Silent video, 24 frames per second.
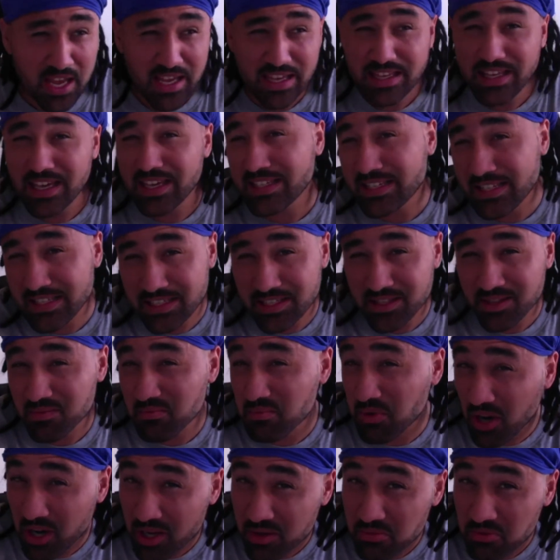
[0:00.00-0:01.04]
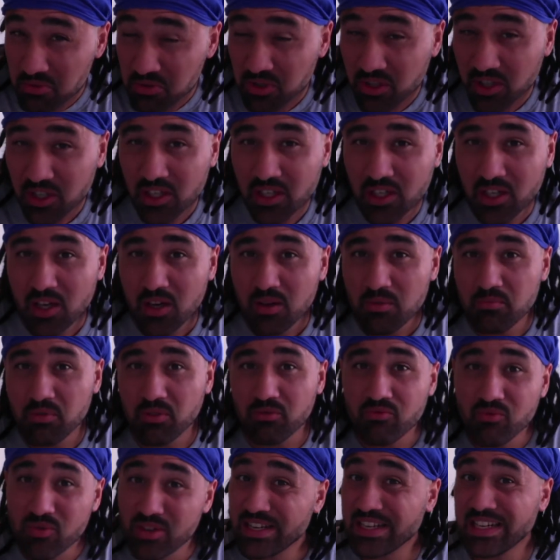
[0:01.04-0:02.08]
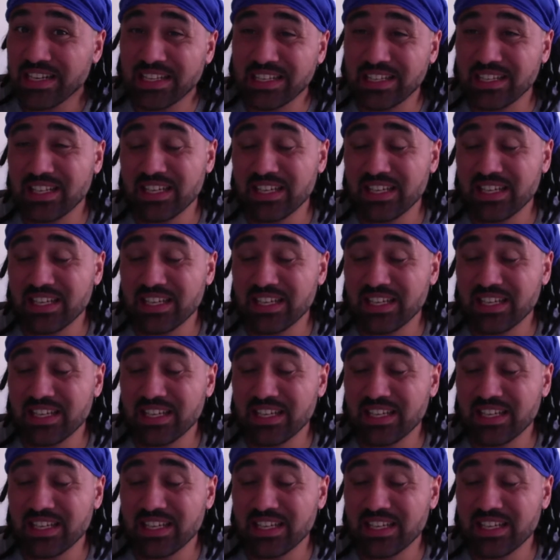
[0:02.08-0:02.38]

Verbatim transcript: Yes, it's in the Bible, but really,